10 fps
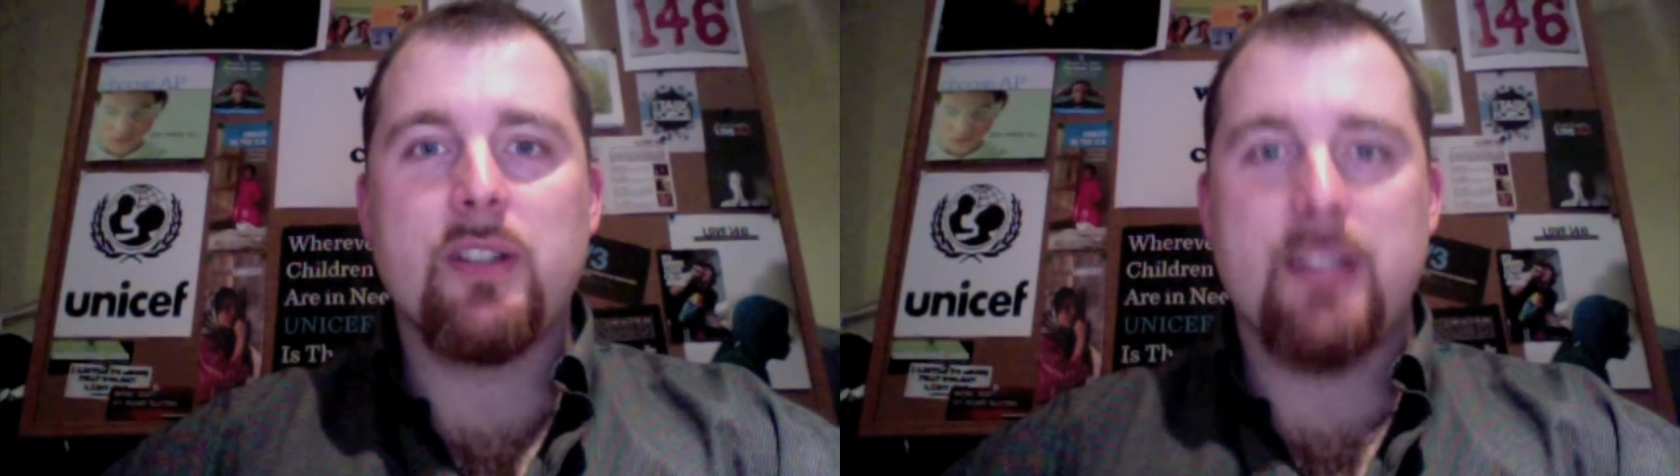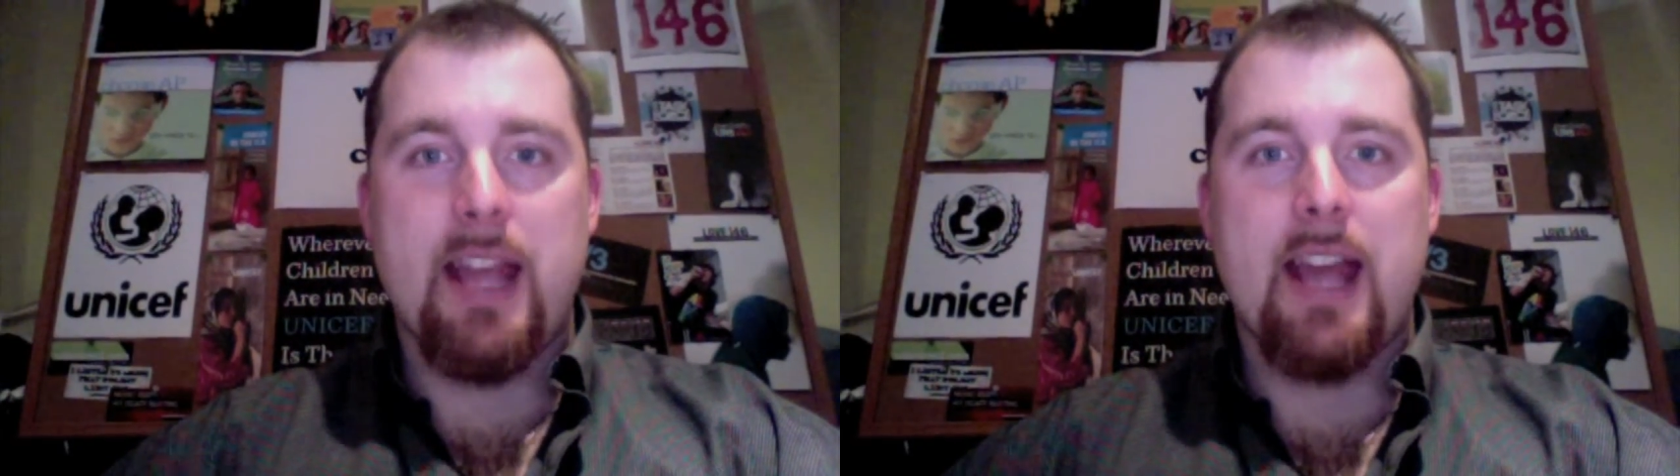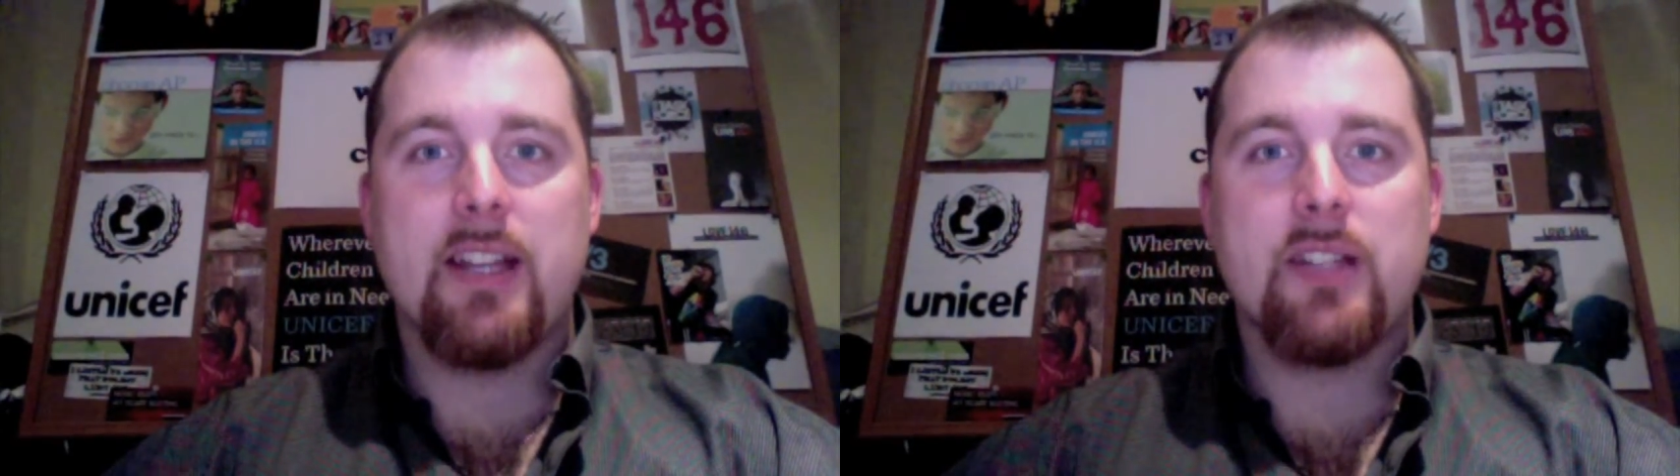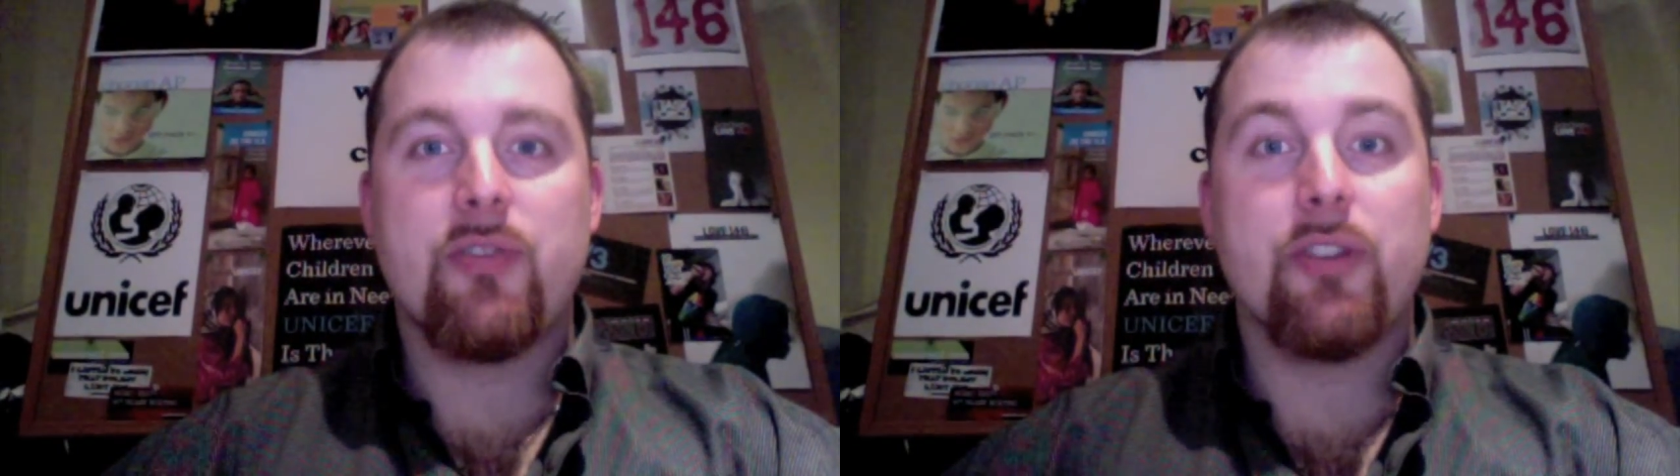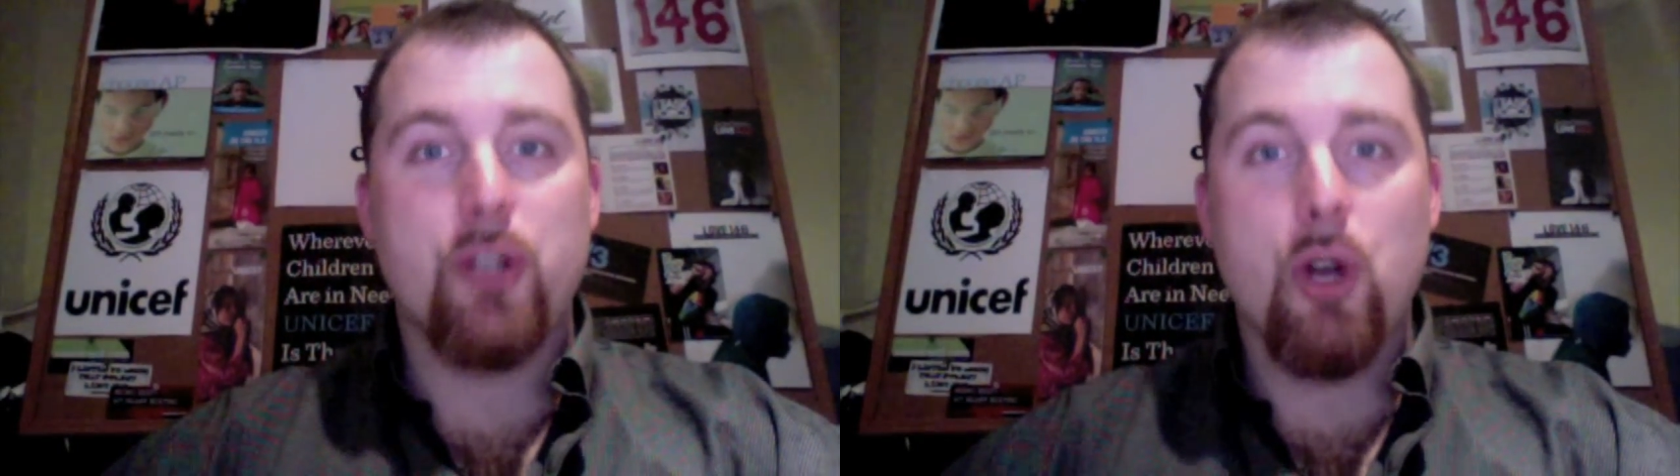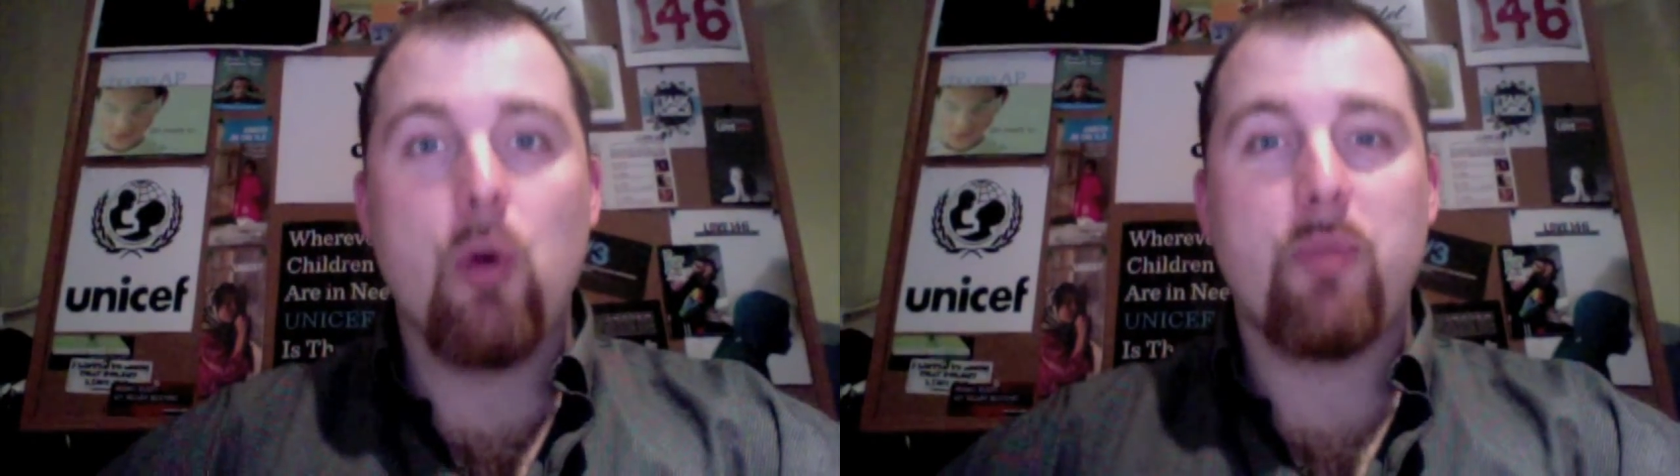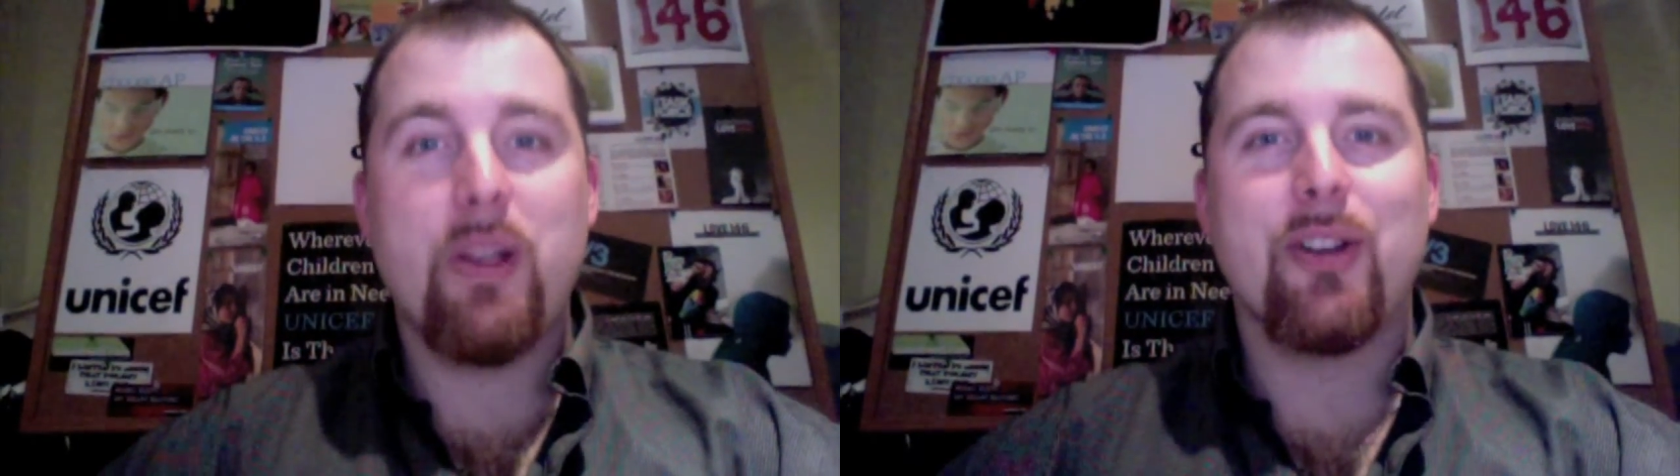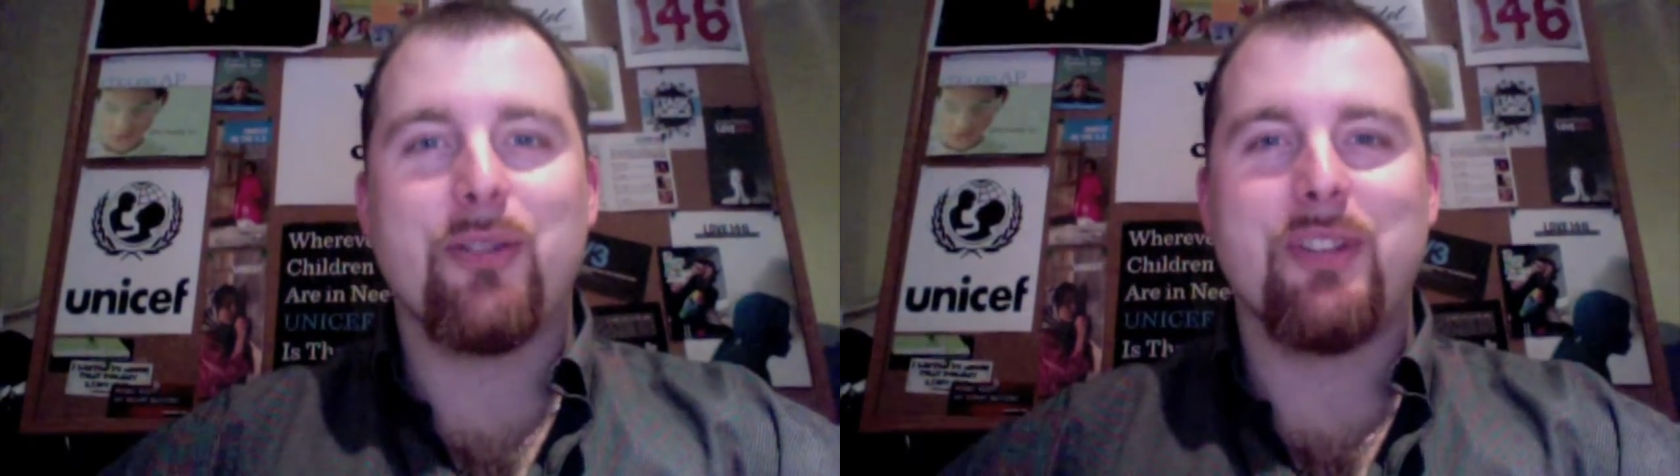status for no
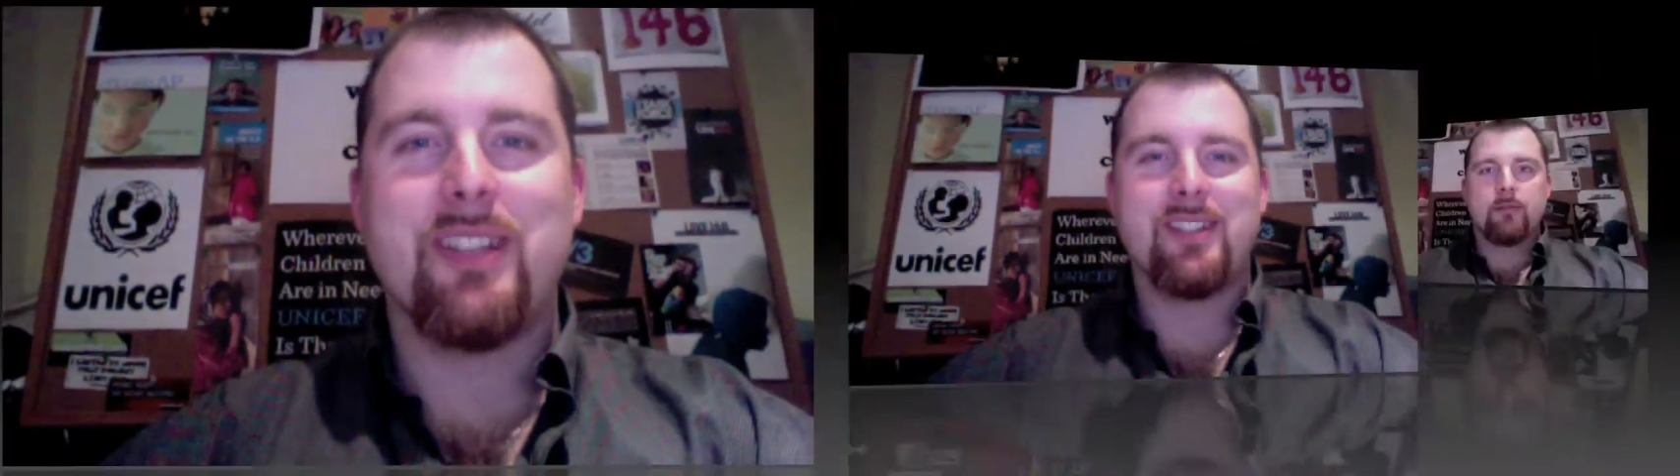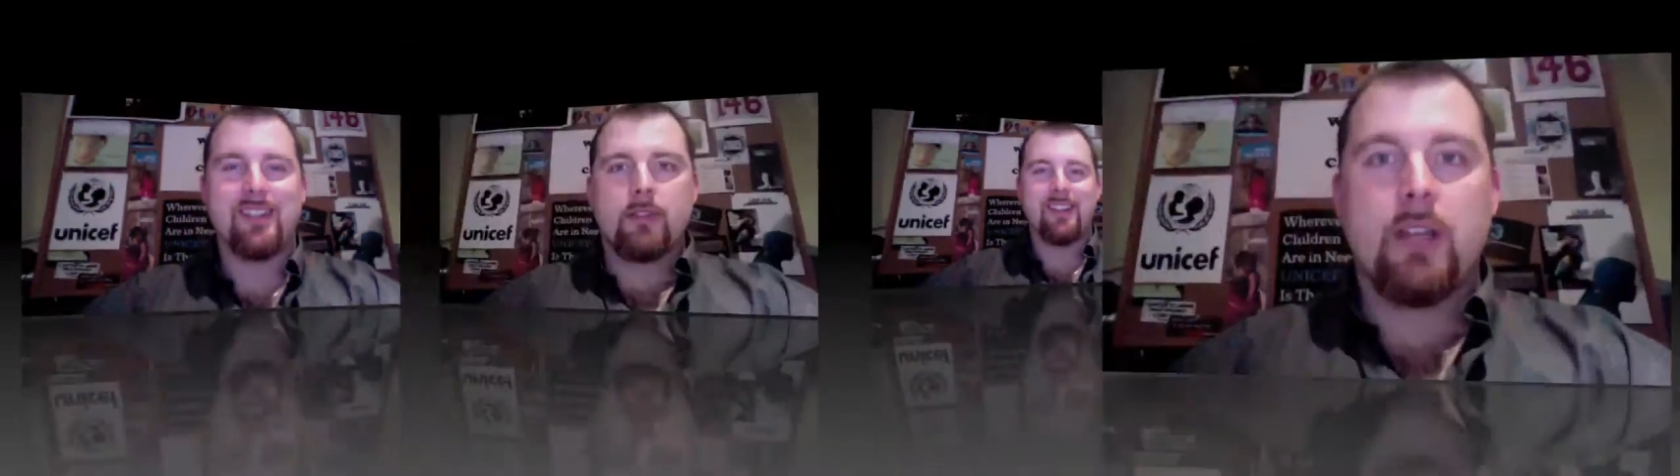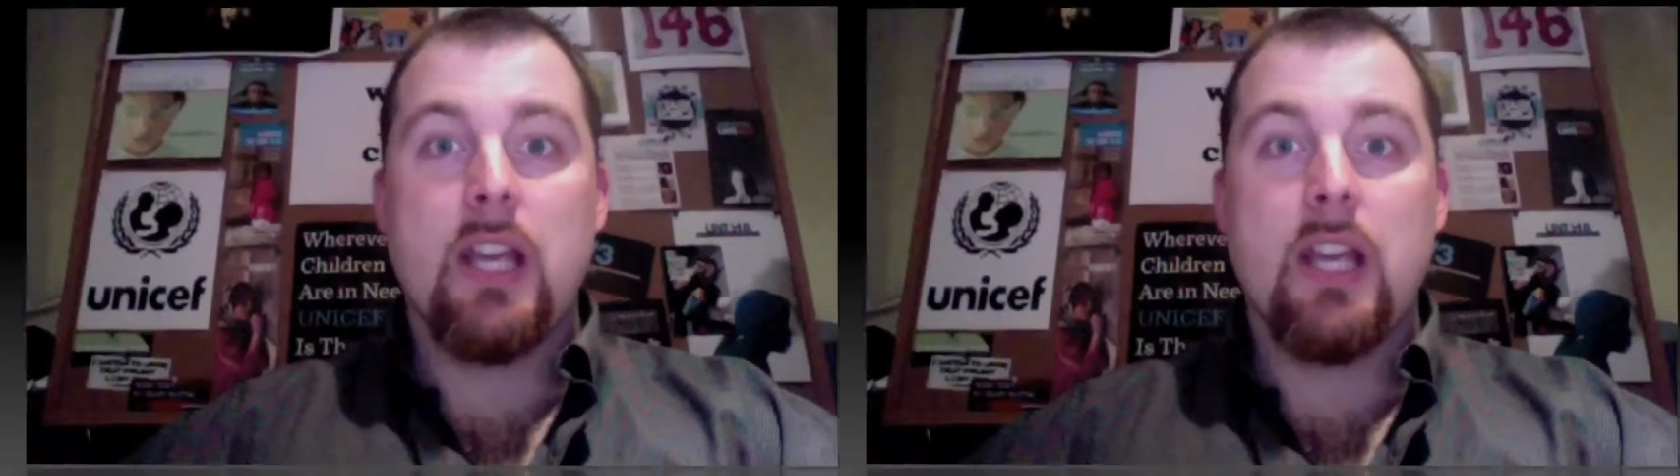apparent reason.